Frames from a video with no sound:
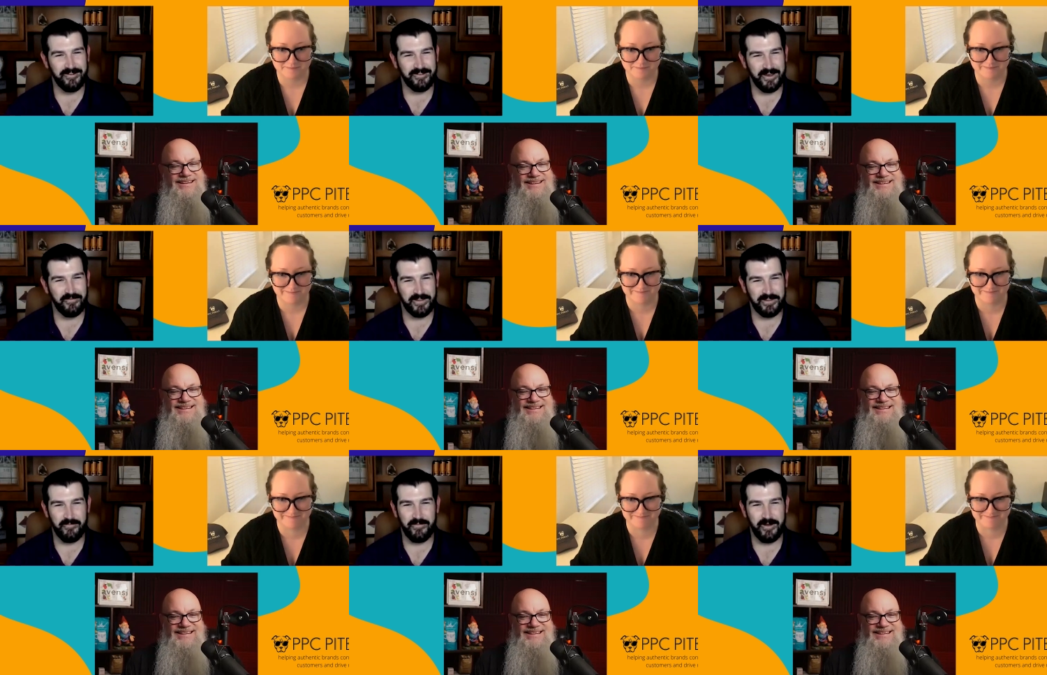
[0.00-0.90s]
Speaker 1: yourself at
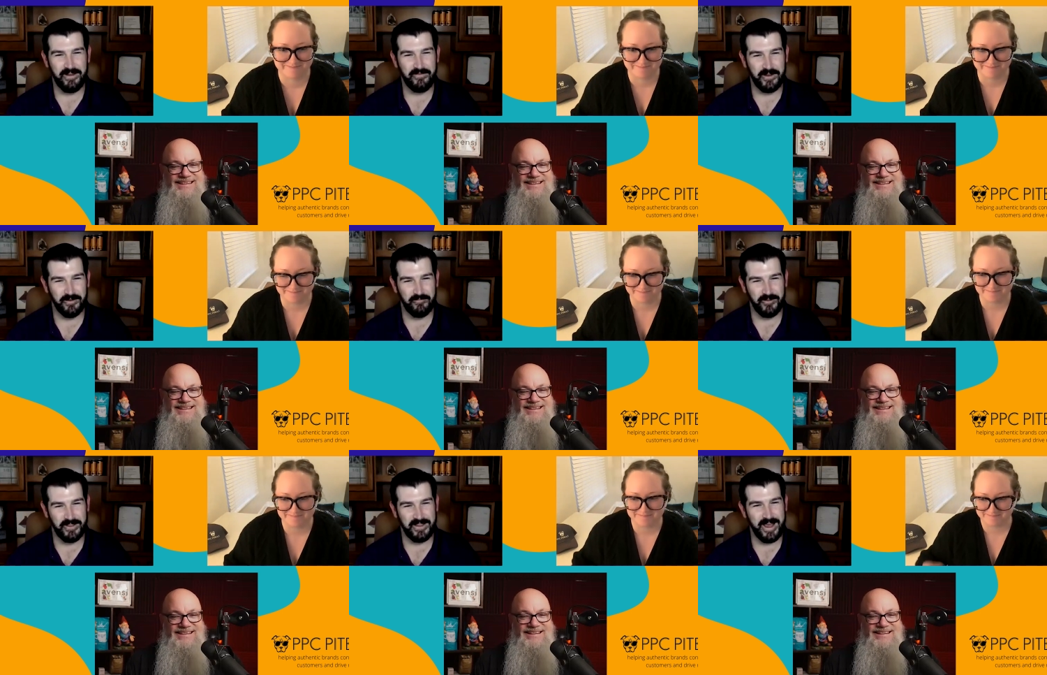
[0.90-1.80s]
some point if you don't
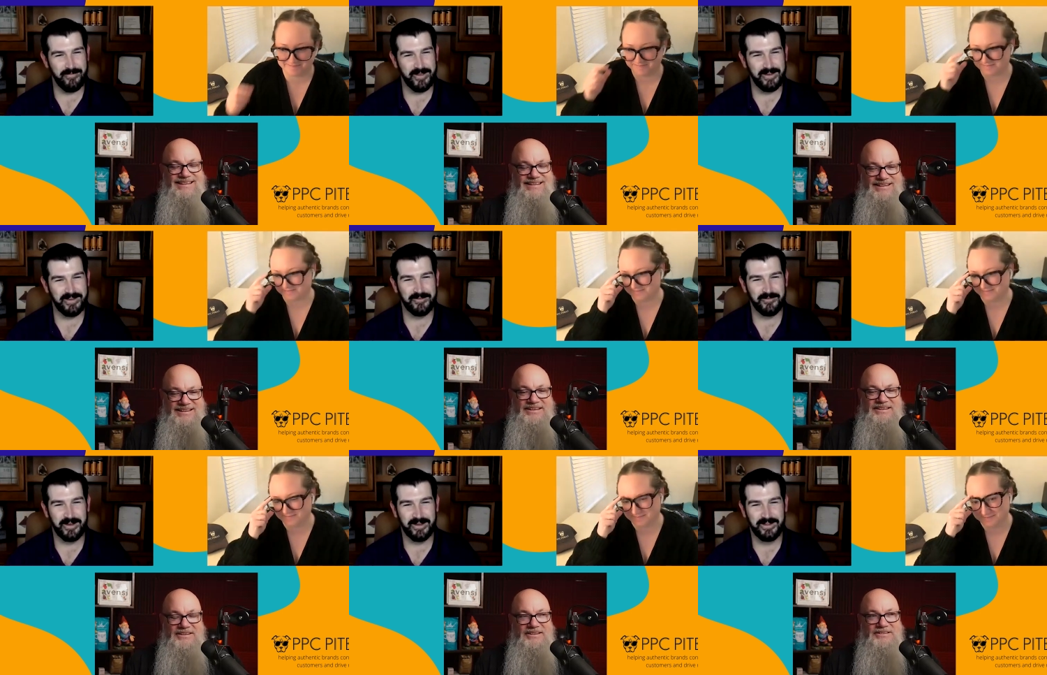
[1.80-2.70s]
put the time in
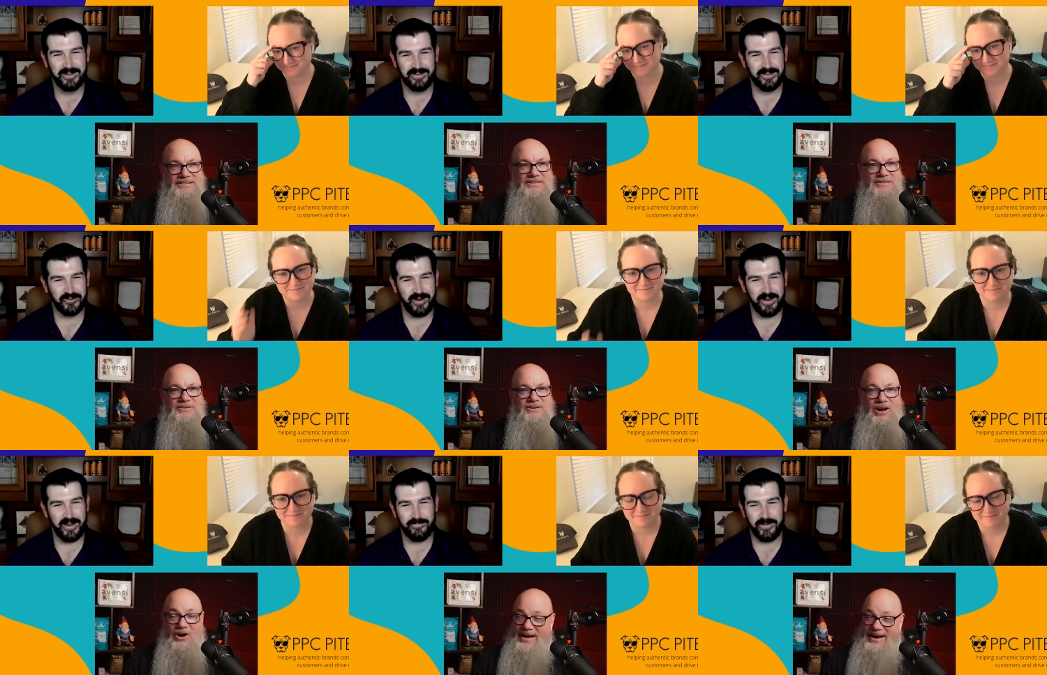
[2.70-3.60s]
to uh, to
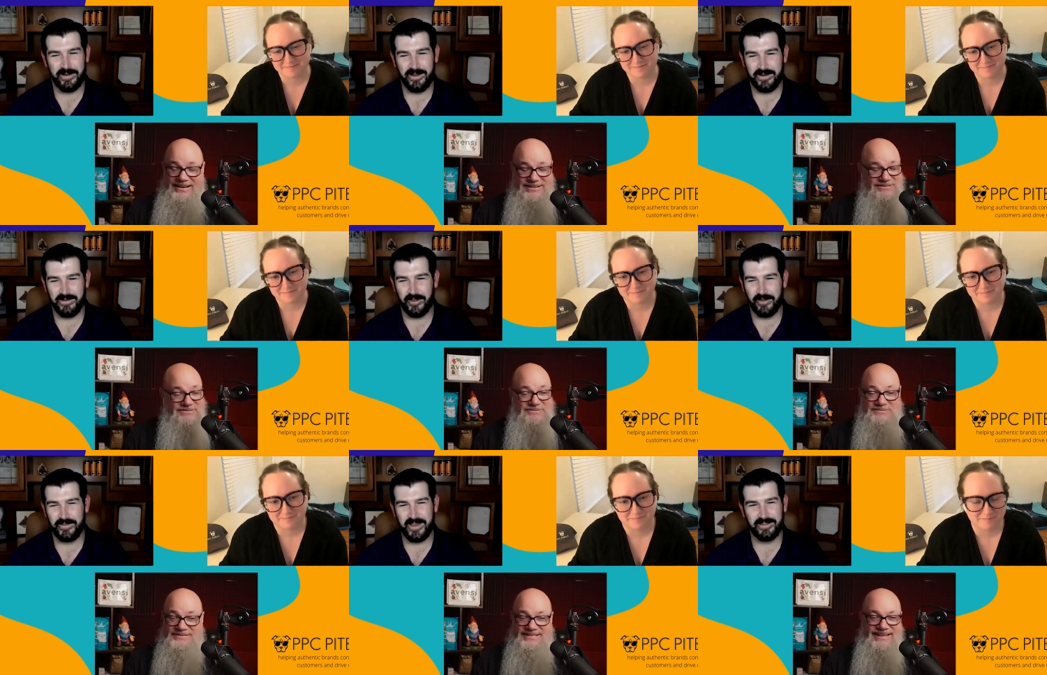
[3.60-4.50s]
train oh, yeah. up,
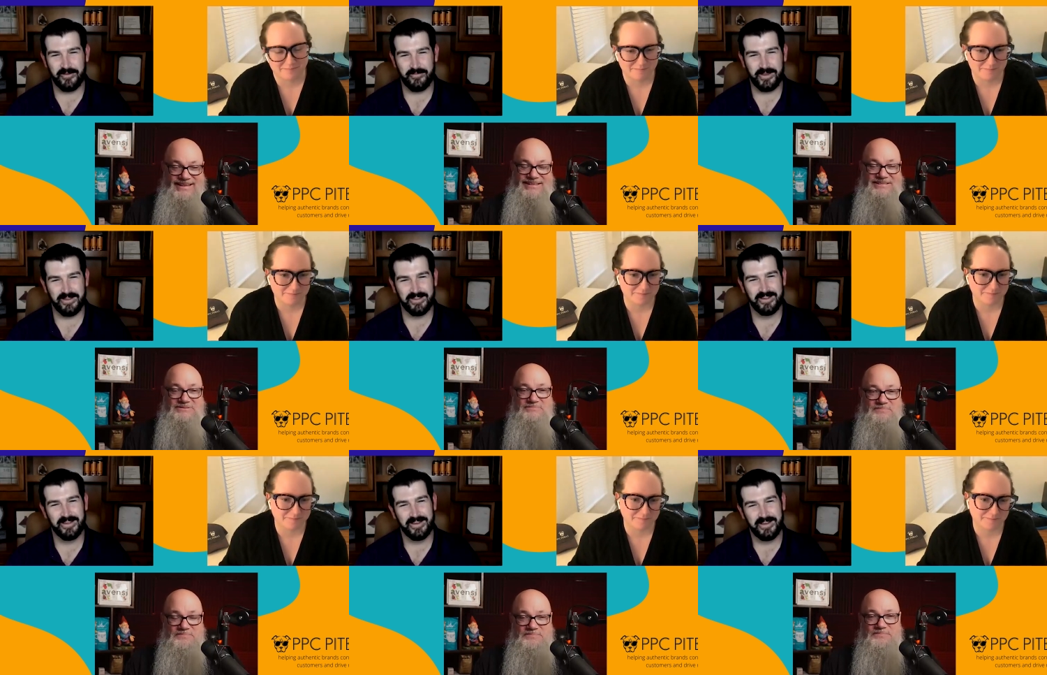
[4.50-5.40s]
develop the yeah. SOPs.
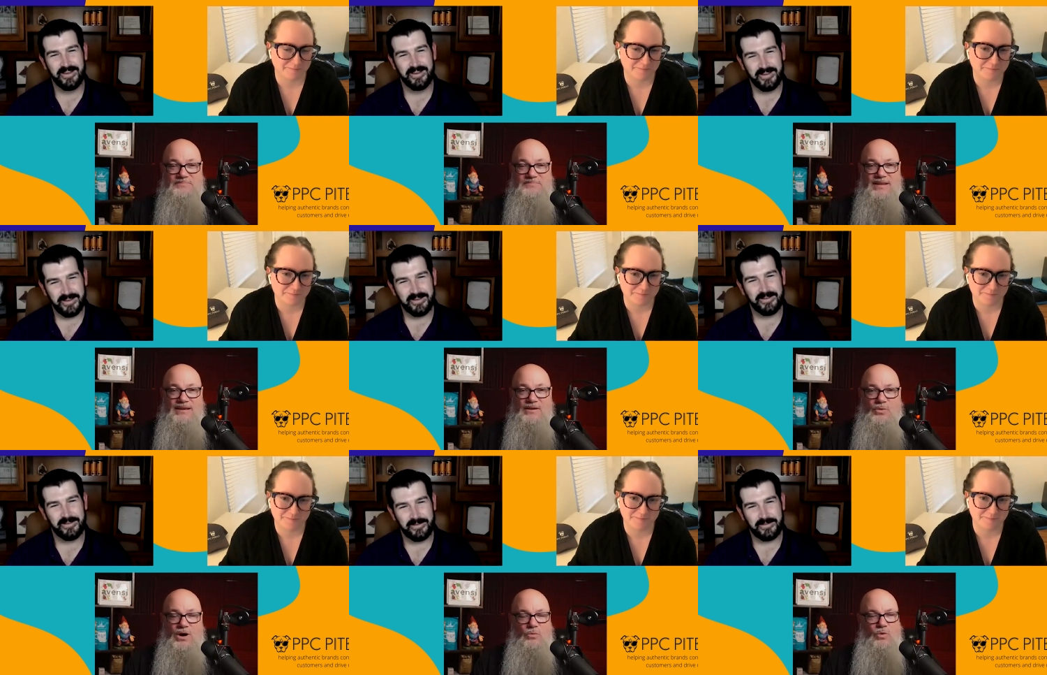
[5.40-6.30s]

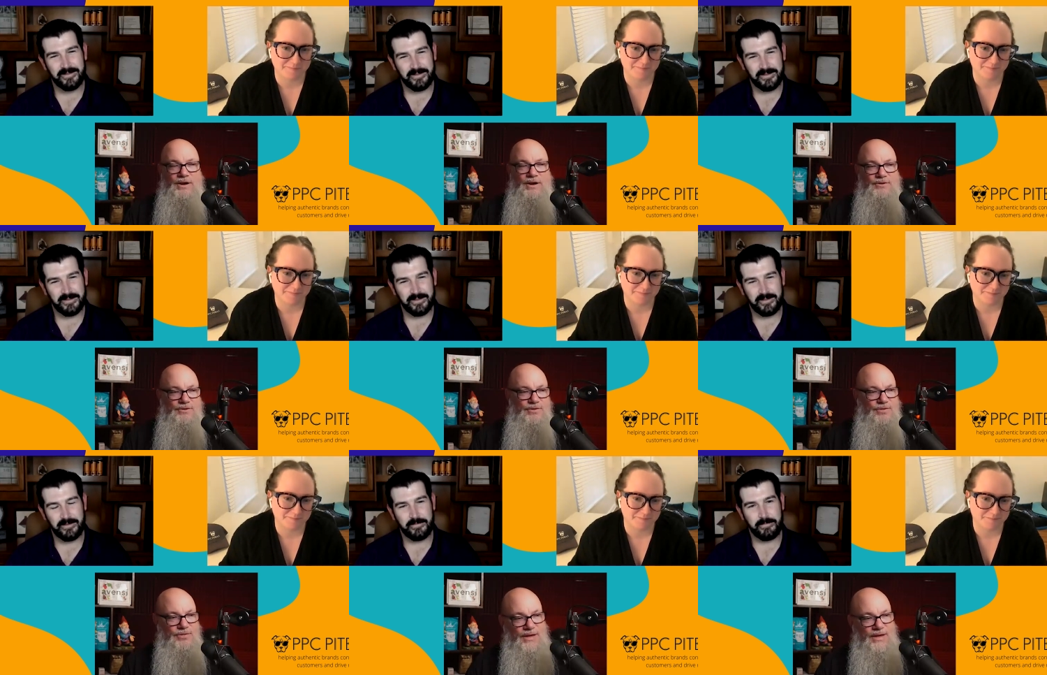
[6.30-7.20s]
Speaker 2: Well, one other
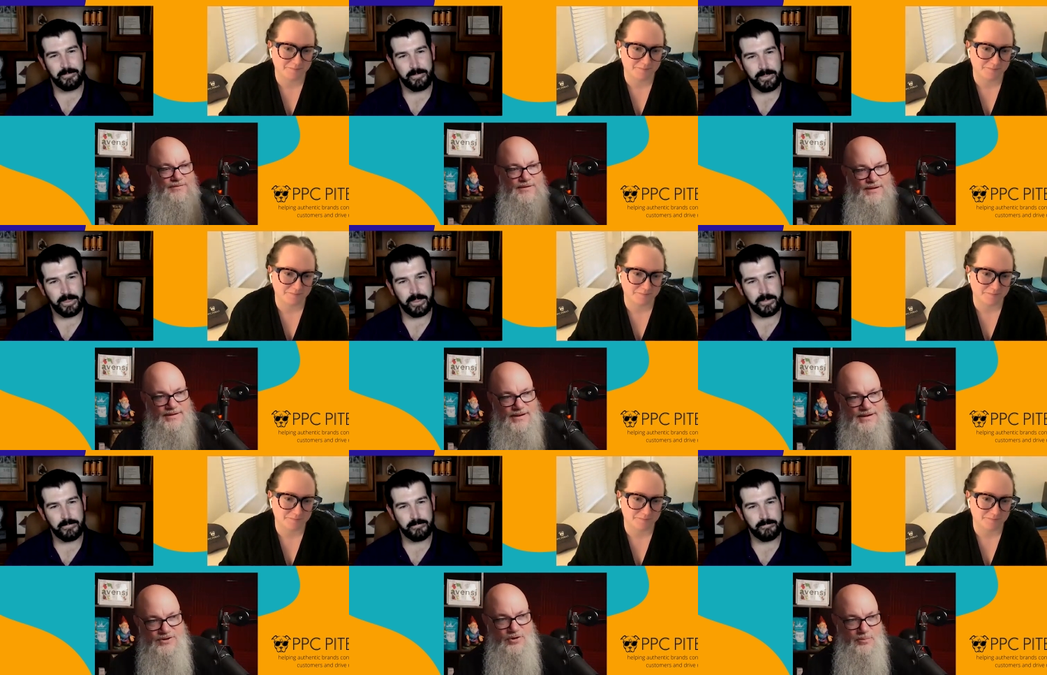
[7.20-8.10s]
thing, if you you
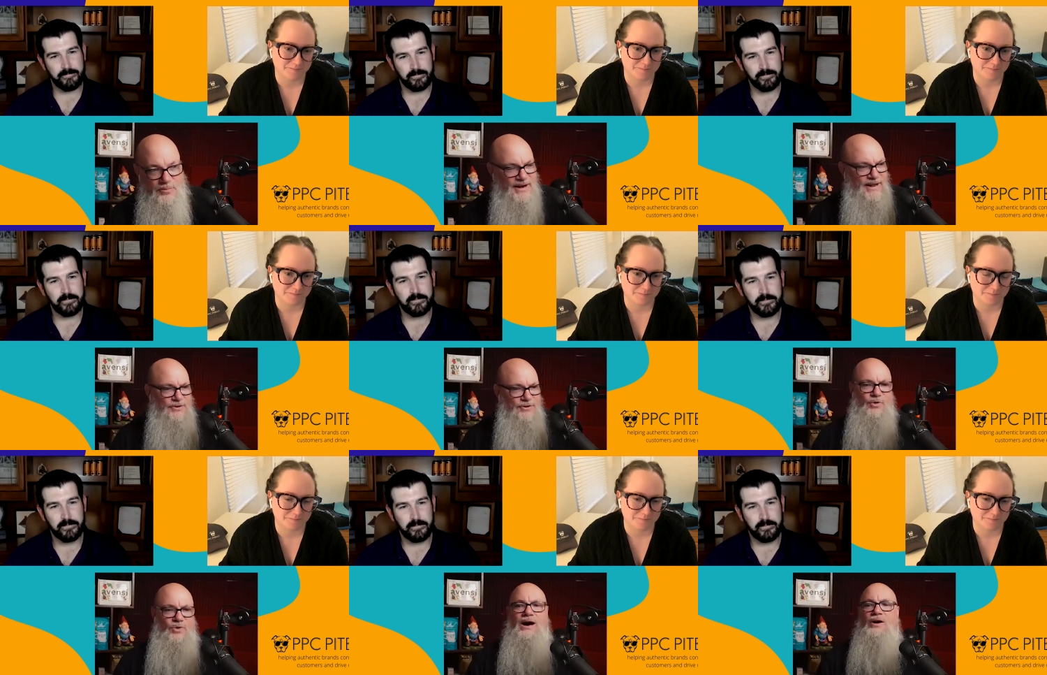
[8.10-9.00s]
don't mind, I don't know
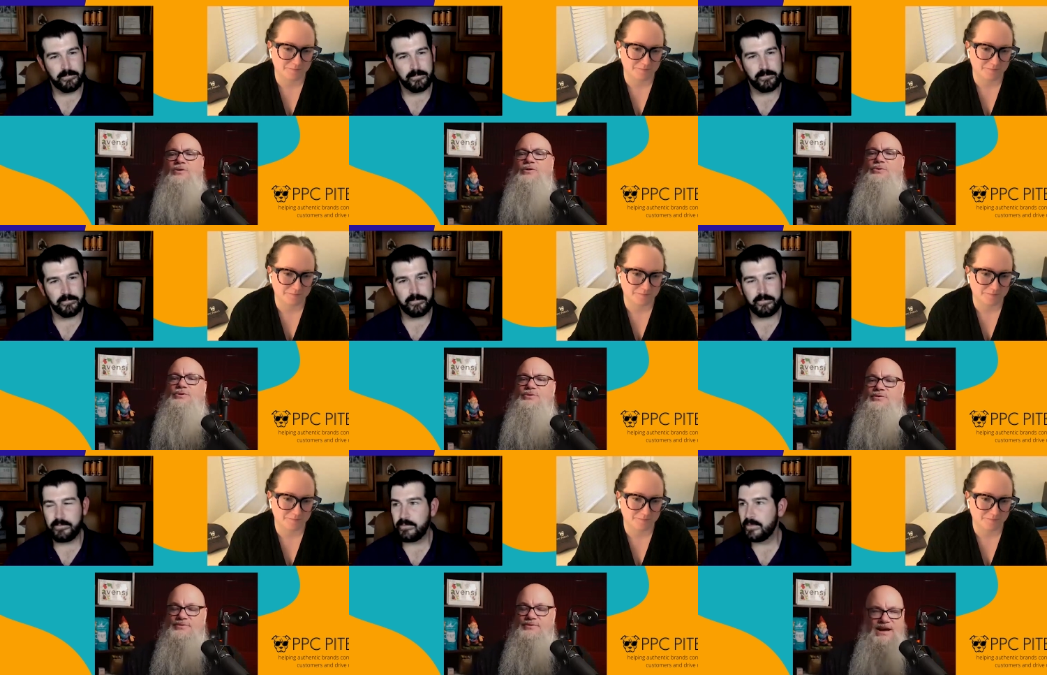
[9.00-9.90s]
how we're doing
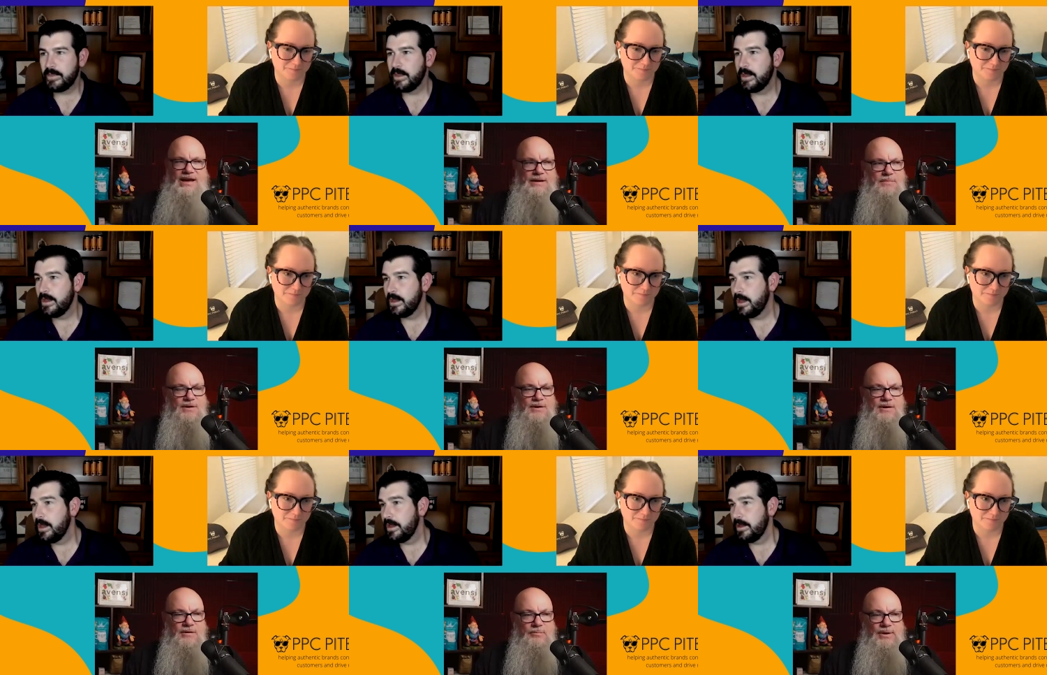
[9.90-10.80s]
for time,
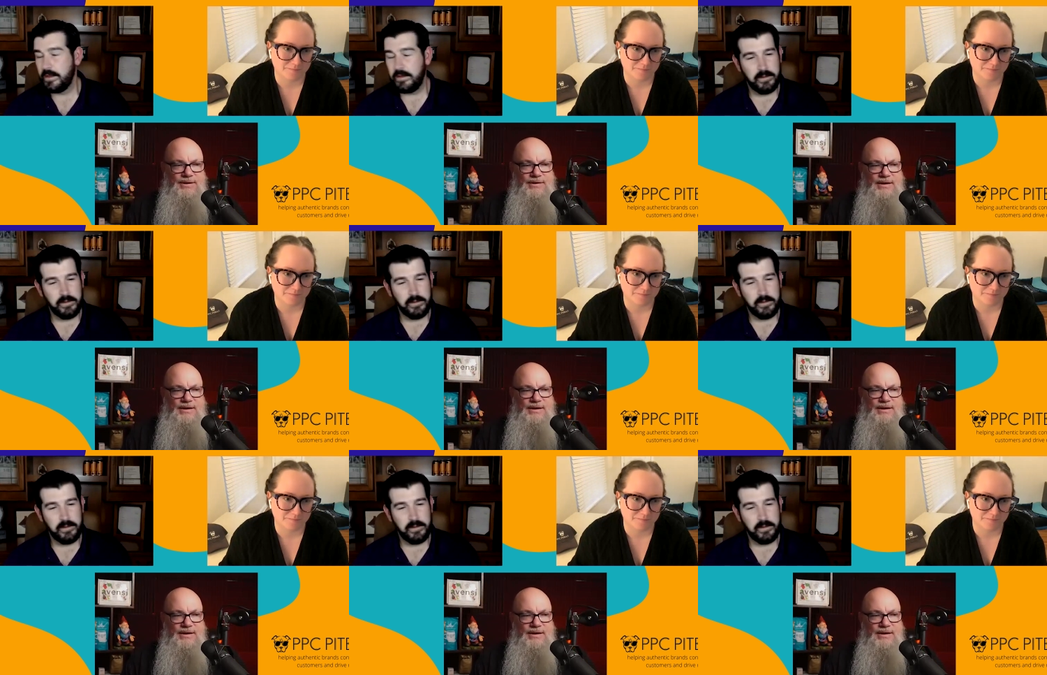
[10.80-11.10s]
but